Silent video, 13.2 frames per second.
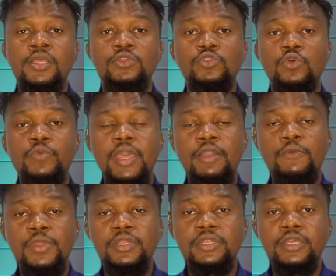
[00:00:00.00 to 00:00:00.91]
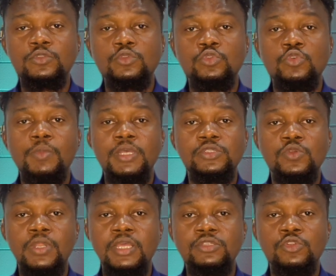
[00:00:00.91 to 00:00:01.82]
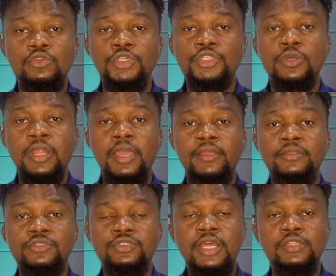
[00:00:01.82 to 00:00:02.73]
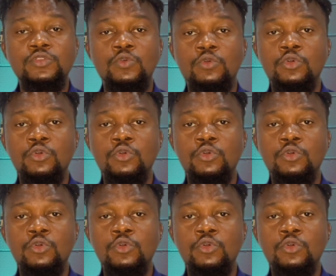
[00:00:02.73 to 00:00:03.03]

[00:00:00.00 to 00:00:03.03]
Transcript: So where I went there to do my solar installation, I tried to